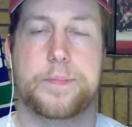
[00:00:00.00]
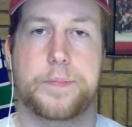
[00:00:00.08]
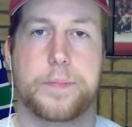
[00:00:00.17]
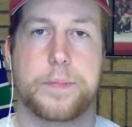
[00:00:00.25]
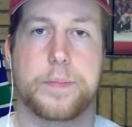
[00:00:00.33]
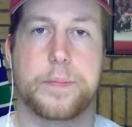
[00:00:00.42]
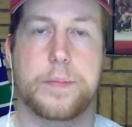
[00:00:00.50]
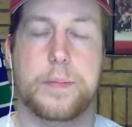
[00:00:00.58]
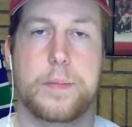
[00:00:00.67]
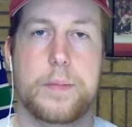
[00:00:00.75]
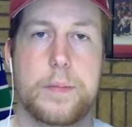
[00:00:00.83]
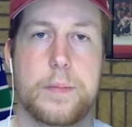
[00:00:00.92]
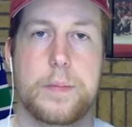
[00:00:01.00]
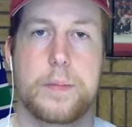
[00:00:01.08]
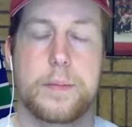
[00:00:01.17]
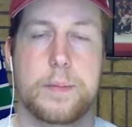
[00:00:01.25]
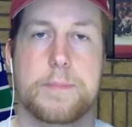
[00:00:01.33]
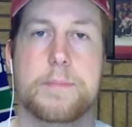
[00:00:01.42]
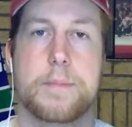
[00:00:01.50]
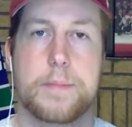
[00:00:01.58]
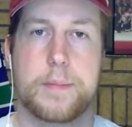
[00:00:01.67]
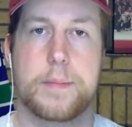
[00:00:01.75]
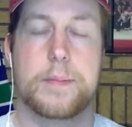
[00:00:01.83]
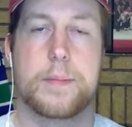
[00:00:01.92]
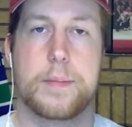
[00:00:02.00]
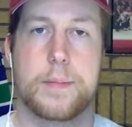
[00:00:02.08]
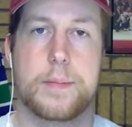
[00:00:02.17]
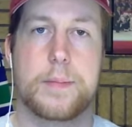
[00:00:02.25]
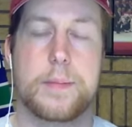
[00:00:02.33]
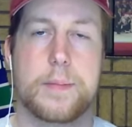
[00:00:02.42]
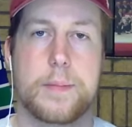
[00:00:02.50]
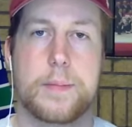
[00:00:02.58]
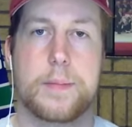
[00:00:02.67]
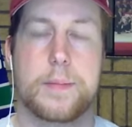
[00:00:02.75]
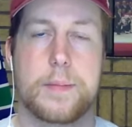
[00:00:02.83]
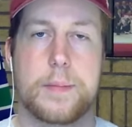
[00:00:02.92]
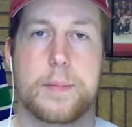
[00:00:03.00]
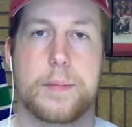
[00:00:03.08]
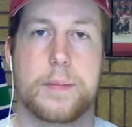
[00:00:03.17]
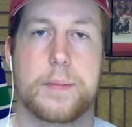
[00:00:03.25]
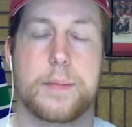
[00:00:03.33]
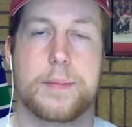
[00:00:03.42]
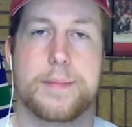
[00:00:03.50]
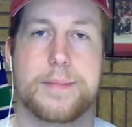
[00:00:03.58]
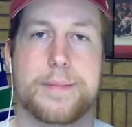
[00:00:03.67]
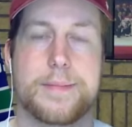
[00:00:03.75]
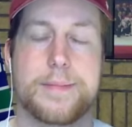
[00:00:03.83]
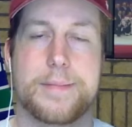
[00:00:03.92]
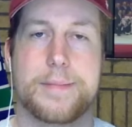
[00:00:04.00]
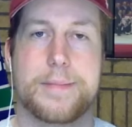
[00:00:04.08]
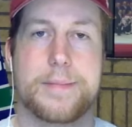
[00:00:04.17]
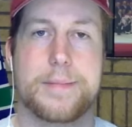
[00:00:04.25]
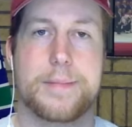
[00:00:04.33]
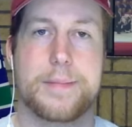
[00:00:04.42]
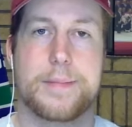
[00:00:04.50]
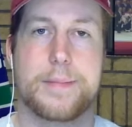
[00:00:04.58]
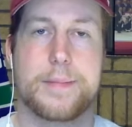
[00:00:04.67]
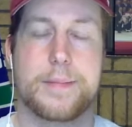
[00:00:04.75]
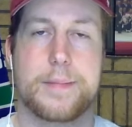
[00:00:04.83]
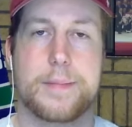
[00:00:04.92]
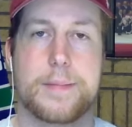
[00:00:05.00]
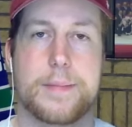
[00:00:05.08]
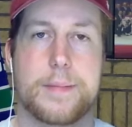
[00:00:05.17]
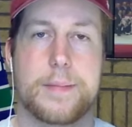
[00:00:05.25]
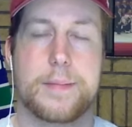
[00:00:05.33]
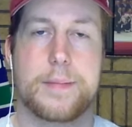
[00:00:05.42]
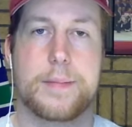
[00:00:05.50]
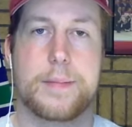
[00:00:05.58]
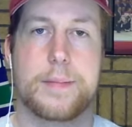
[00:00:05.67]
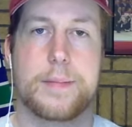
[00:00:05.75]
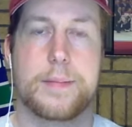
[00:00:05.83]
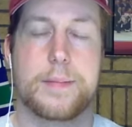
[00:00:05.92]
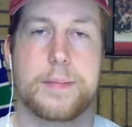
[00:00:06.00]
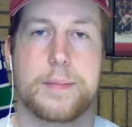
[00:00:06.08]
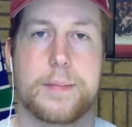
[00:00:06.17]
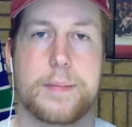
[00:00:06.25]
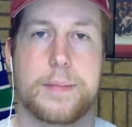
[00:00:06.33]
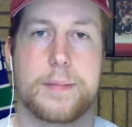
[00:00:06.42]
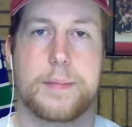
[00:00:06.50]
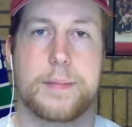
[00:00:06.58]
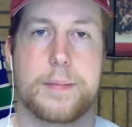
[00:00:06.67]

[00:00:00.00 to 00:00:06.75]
No words are spoken by the person on screen.